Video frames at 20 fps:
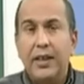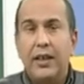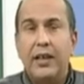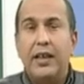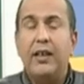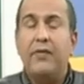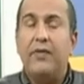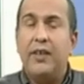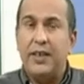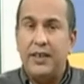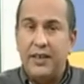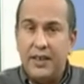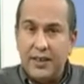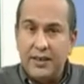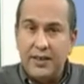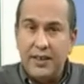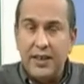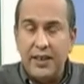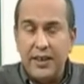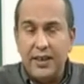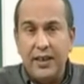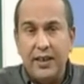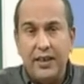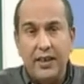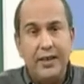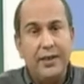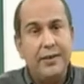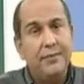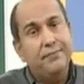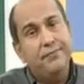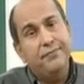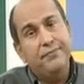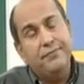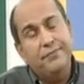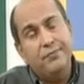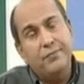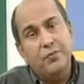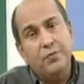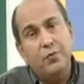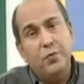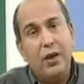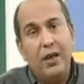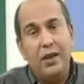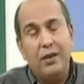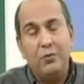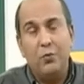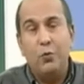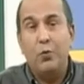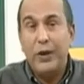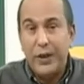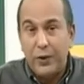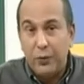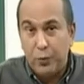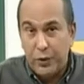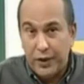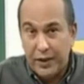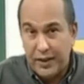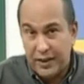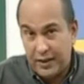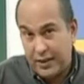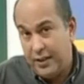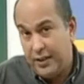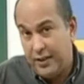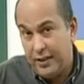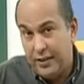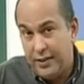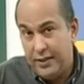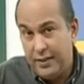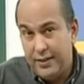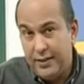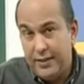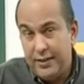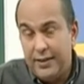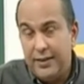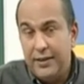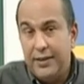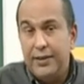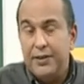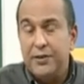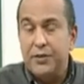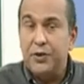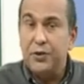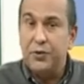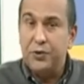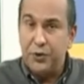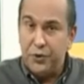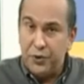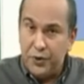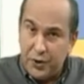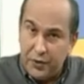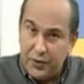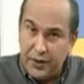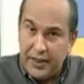If it doesn't occur, well, we wouldn't occur. So do you know the